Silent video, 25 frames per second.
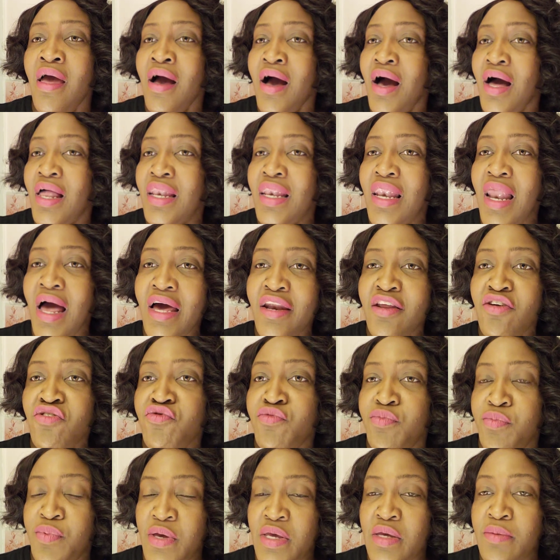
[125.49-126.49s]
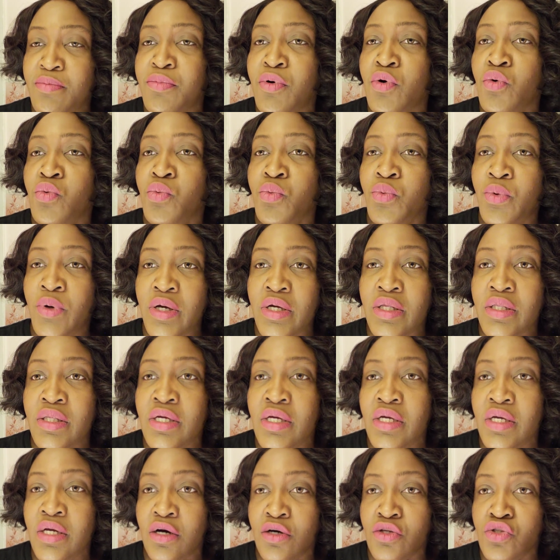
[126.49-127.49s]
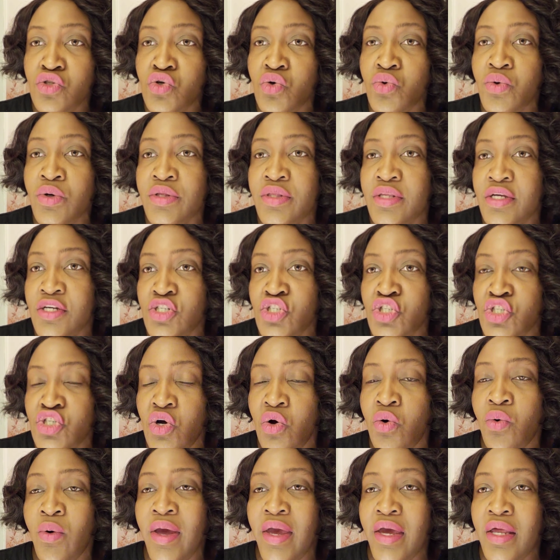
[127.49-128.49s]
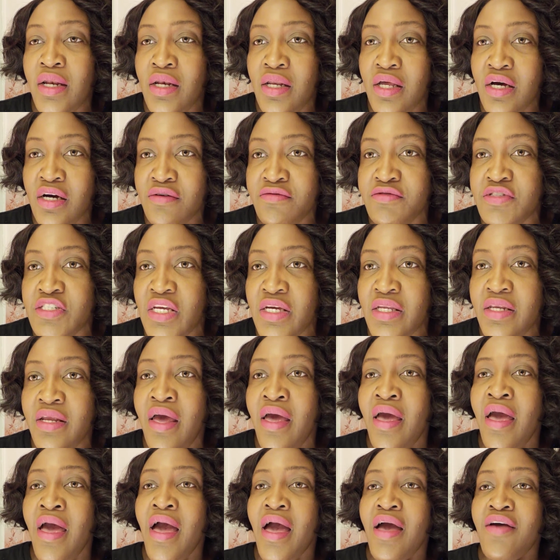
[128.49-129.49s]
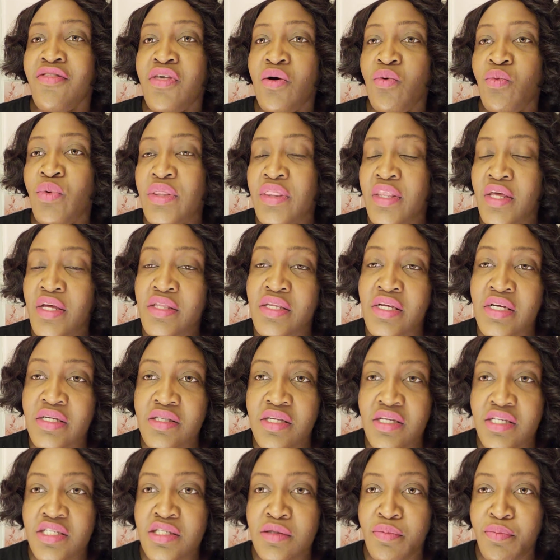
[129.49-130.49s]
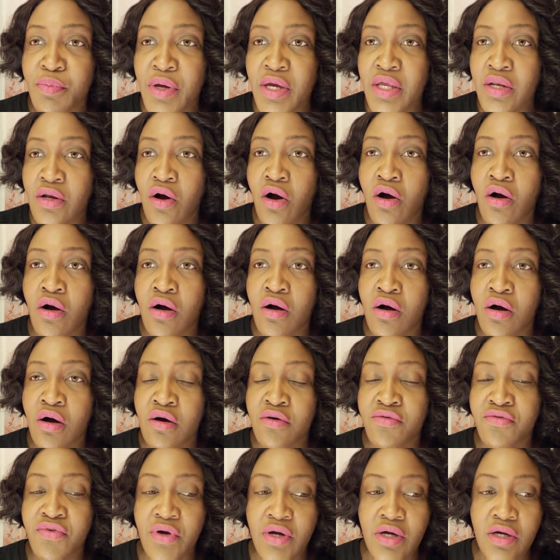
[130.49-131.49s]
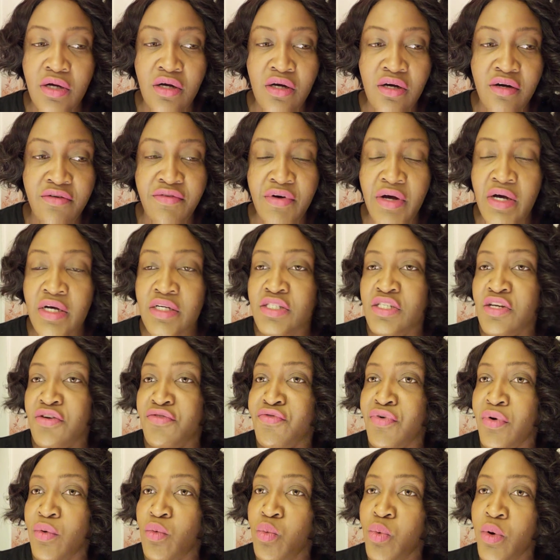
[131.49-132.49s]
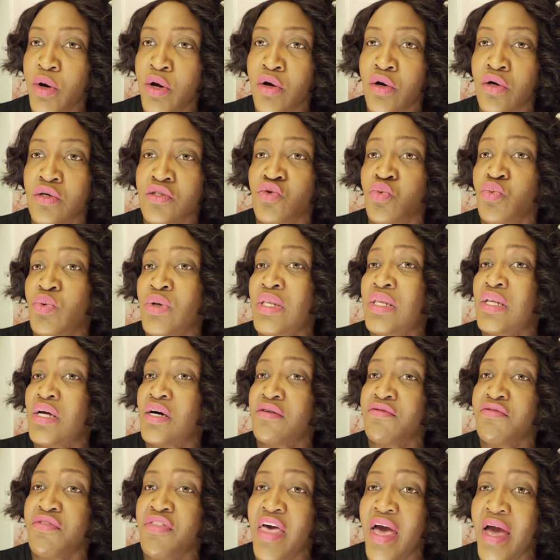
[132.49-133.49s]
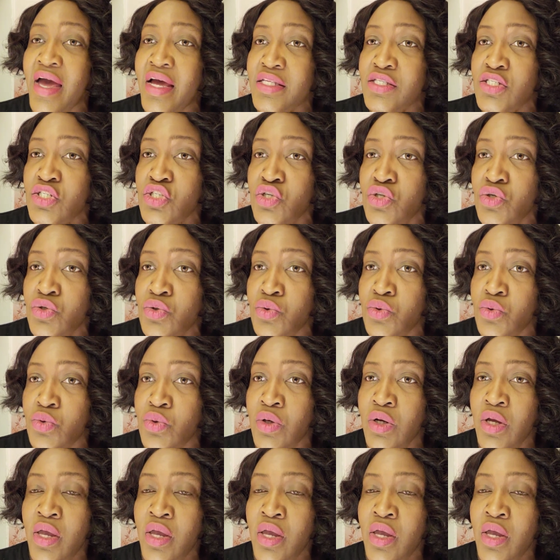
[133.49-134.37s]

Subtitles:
A lot of people really adored this show and loved it. And then when they did the spin-off of A Different World, we loved that too.